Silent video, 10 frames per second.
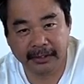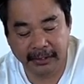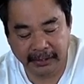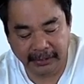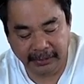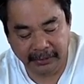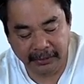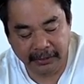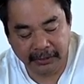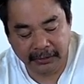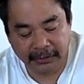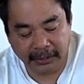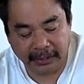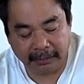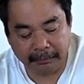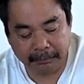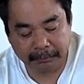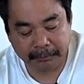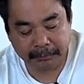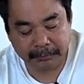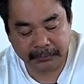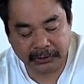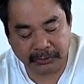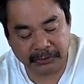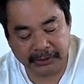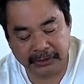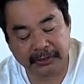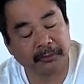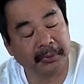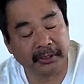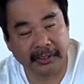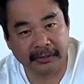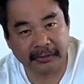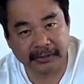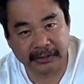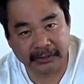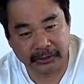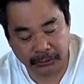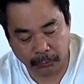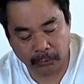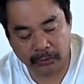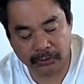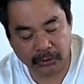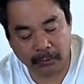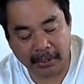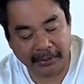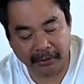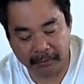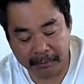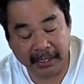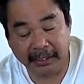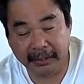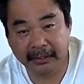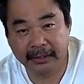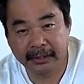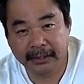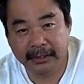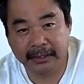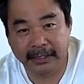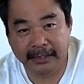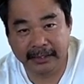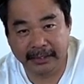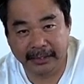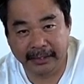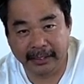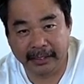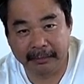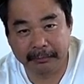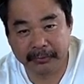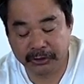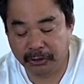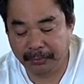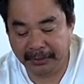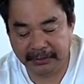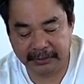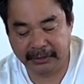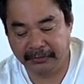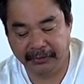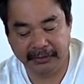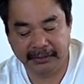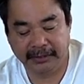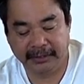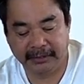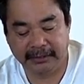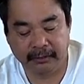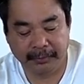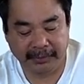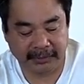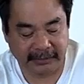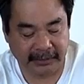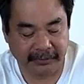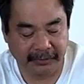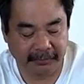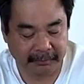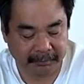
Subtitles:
the TOAKS 600 milliliter is a shorter, squattier mug than the Snow Peak 600. You can see that the Snow Peak 600